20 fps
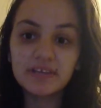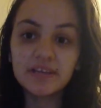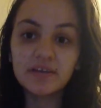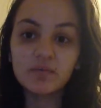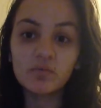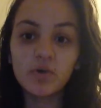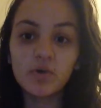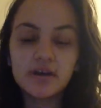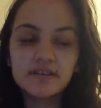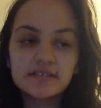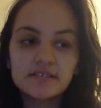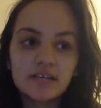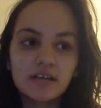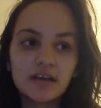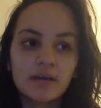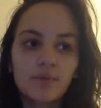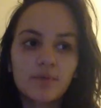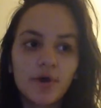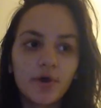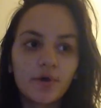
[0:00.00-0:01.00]
like, want to
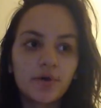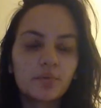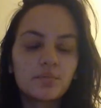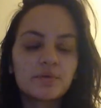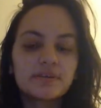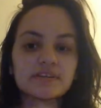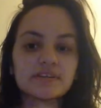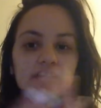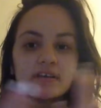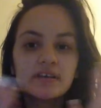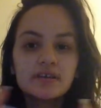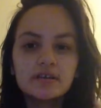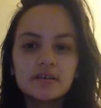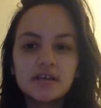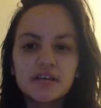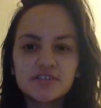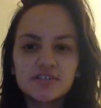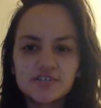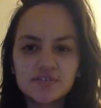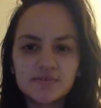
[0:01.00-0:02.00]
come home
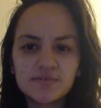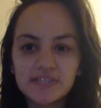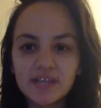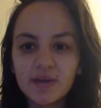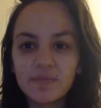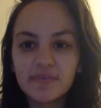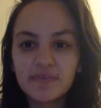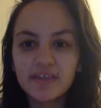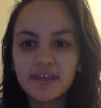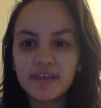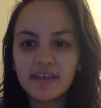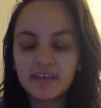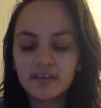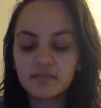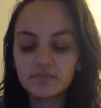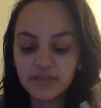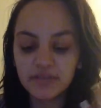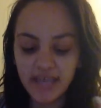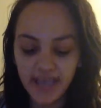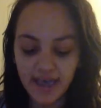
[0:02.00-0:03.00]
and do something
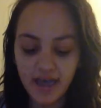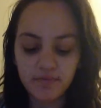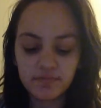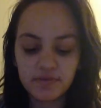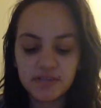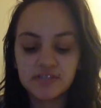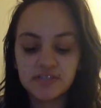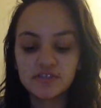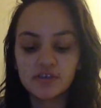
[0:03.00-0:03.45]
and be happy.